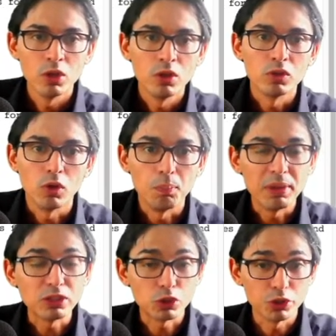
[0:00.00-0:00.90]
So be
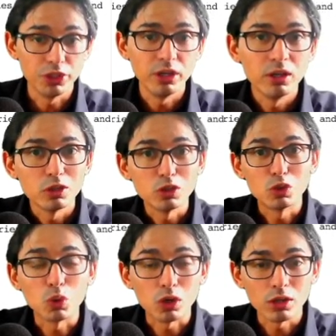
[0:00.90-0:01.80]
sure to
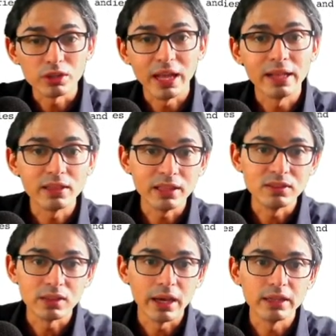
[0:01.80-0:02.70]
clone that
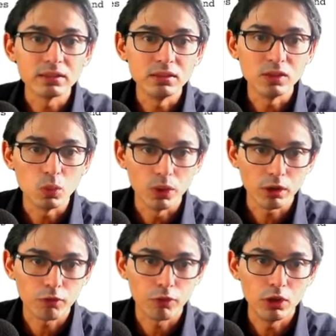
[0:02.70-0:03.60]
inside this work
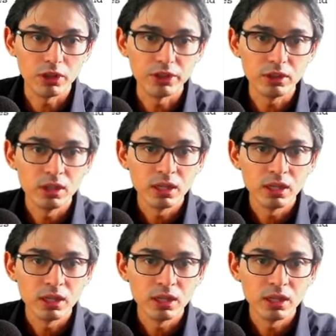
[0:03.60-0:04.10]
folder.